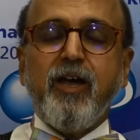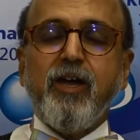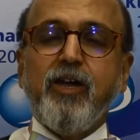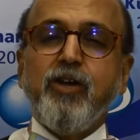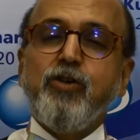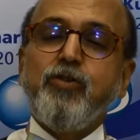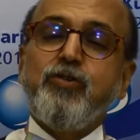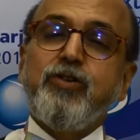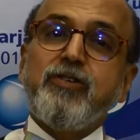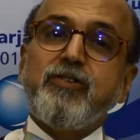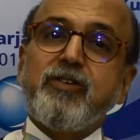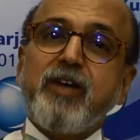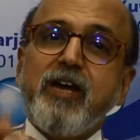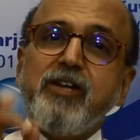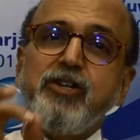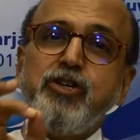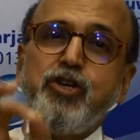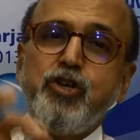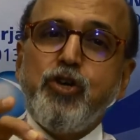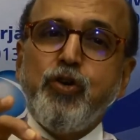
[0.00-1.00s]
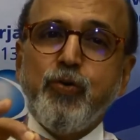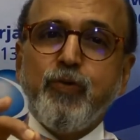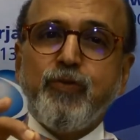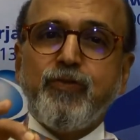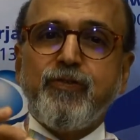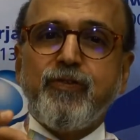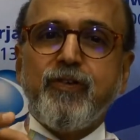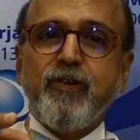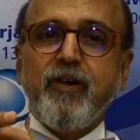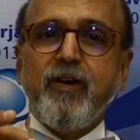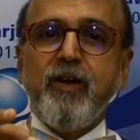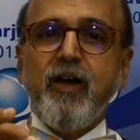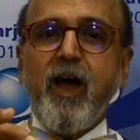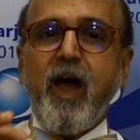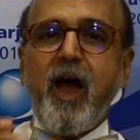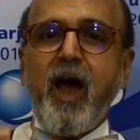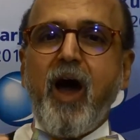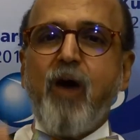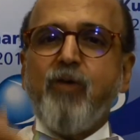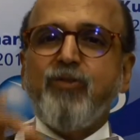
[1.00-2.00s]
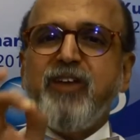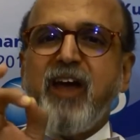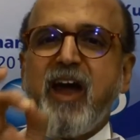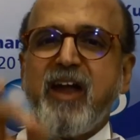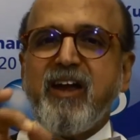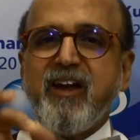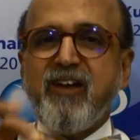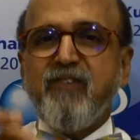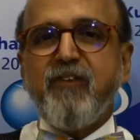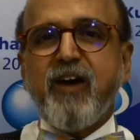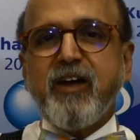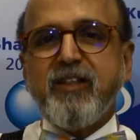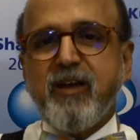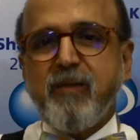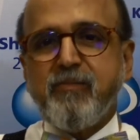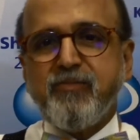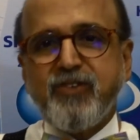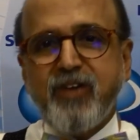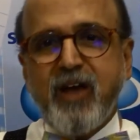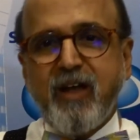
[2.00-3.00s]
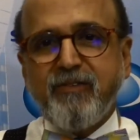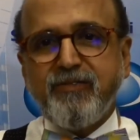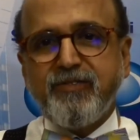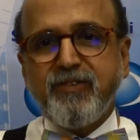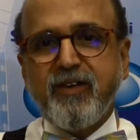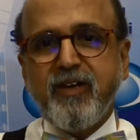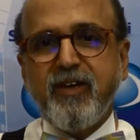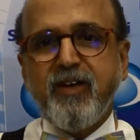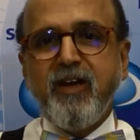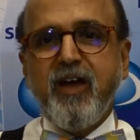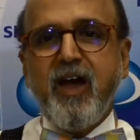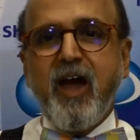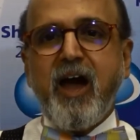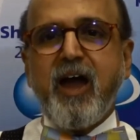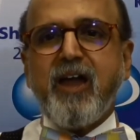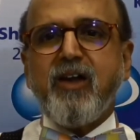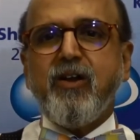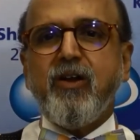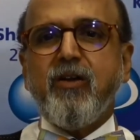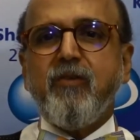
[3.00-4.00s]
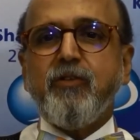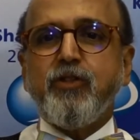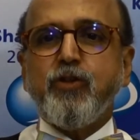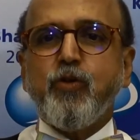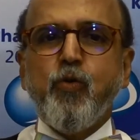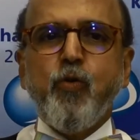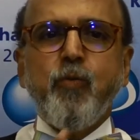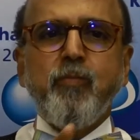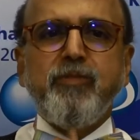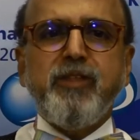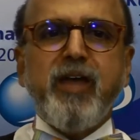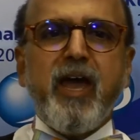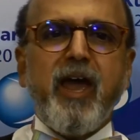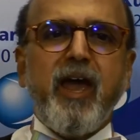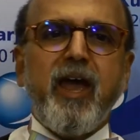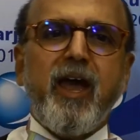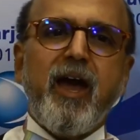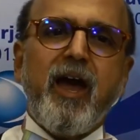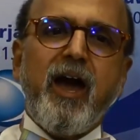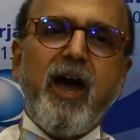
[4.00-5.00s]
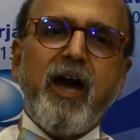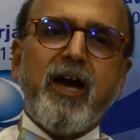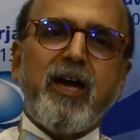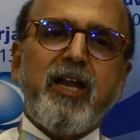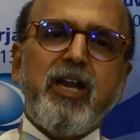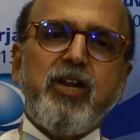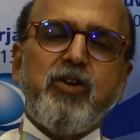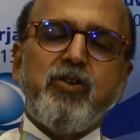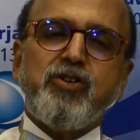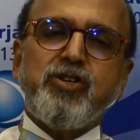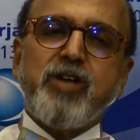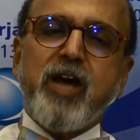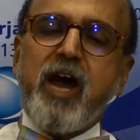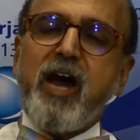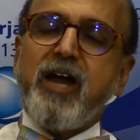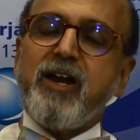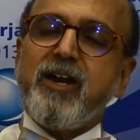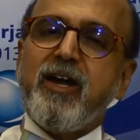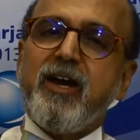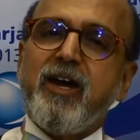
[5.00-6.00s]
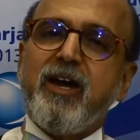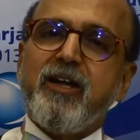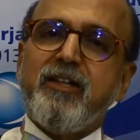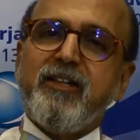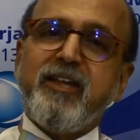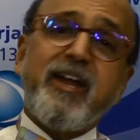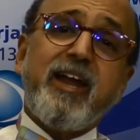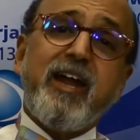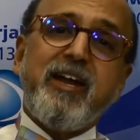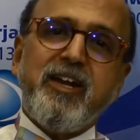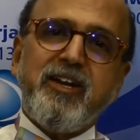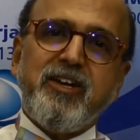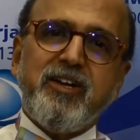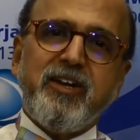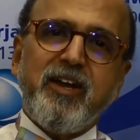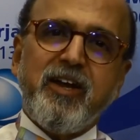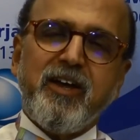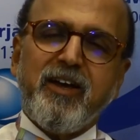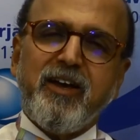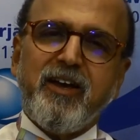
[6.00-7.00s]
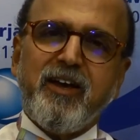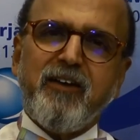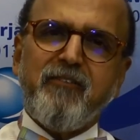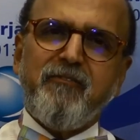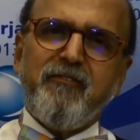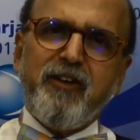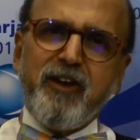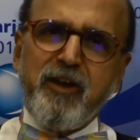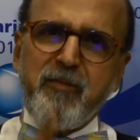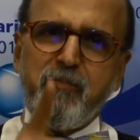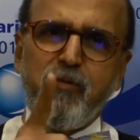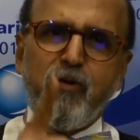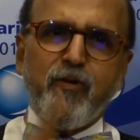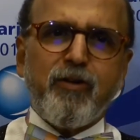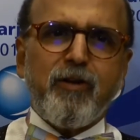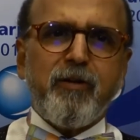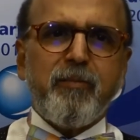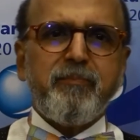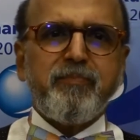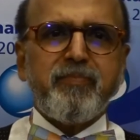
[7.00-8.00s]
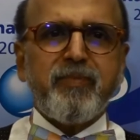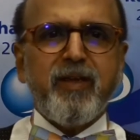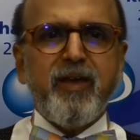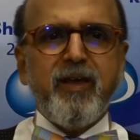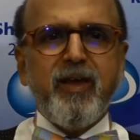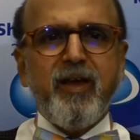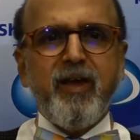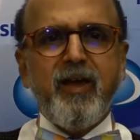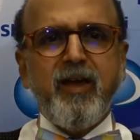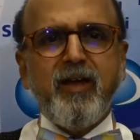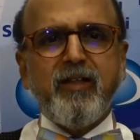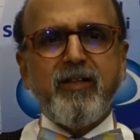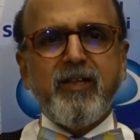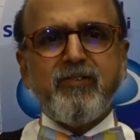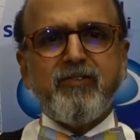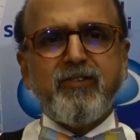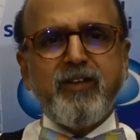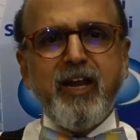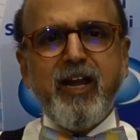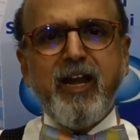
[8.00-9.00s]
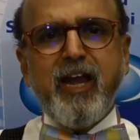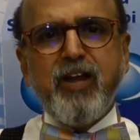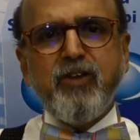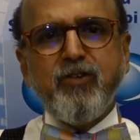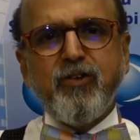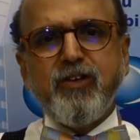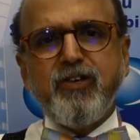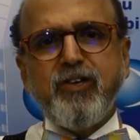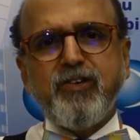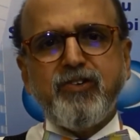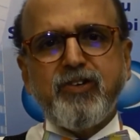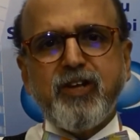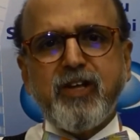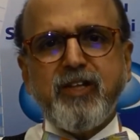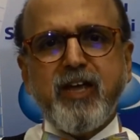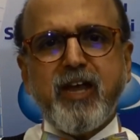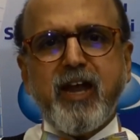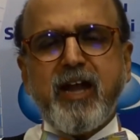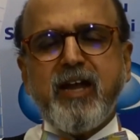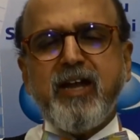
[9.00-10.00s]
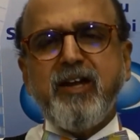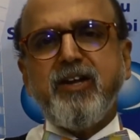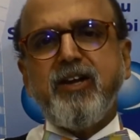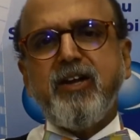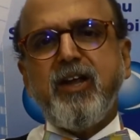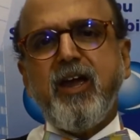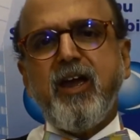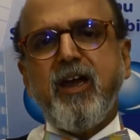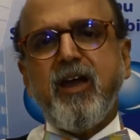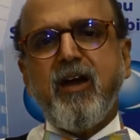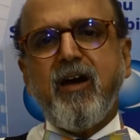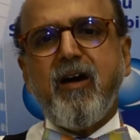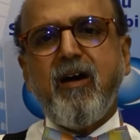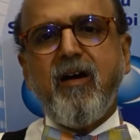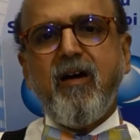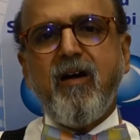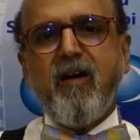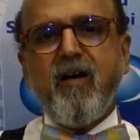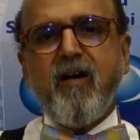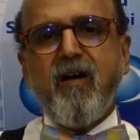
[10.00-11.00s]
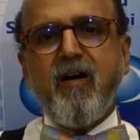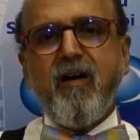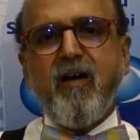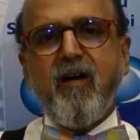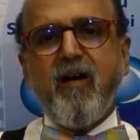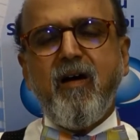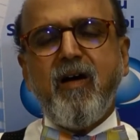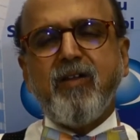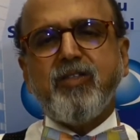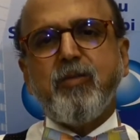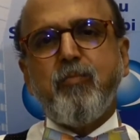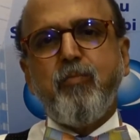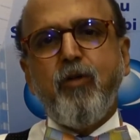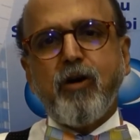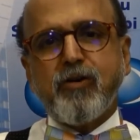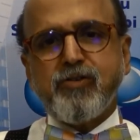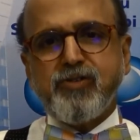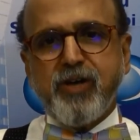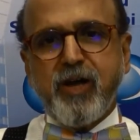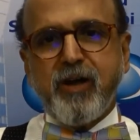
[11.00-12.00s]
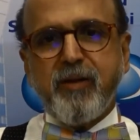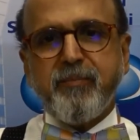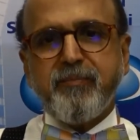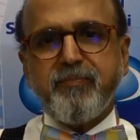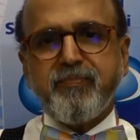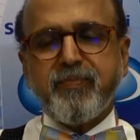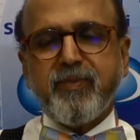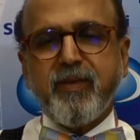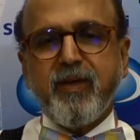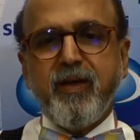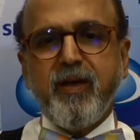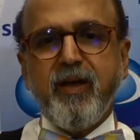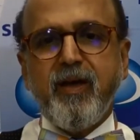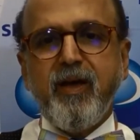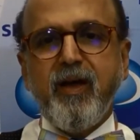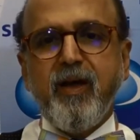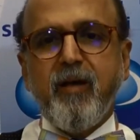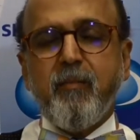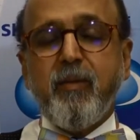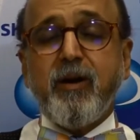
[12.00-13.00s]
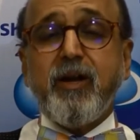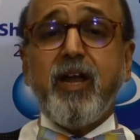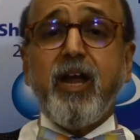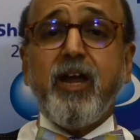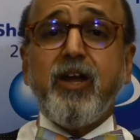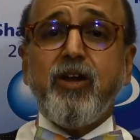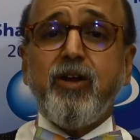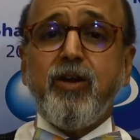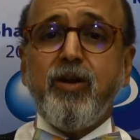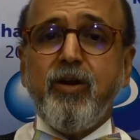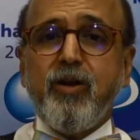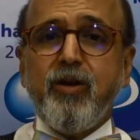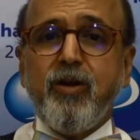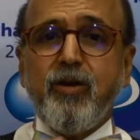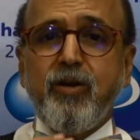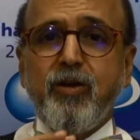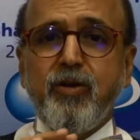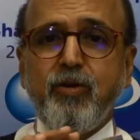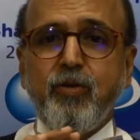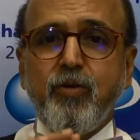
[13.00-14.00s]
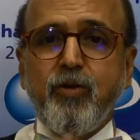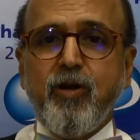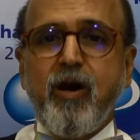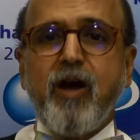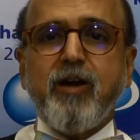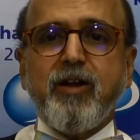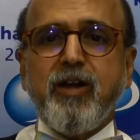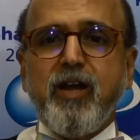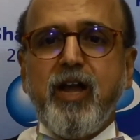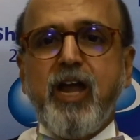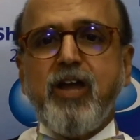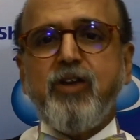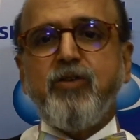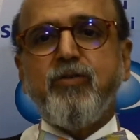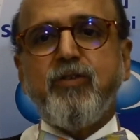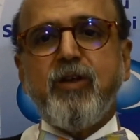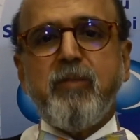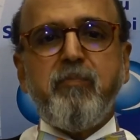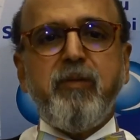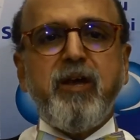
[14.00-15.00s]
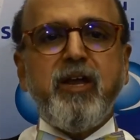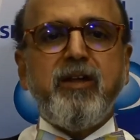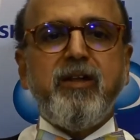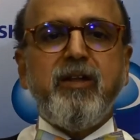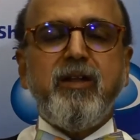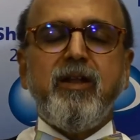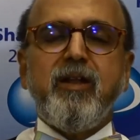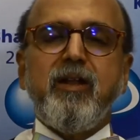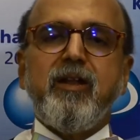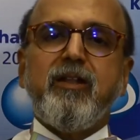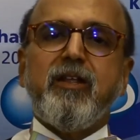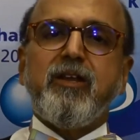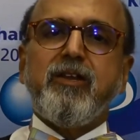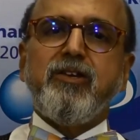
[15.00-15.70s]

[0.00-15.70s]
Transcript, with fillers: users can choose how they identify themselves and with whom they agree to share their identity. Very important. They still need to register their identity on the blockchain, but they do not need to repeat the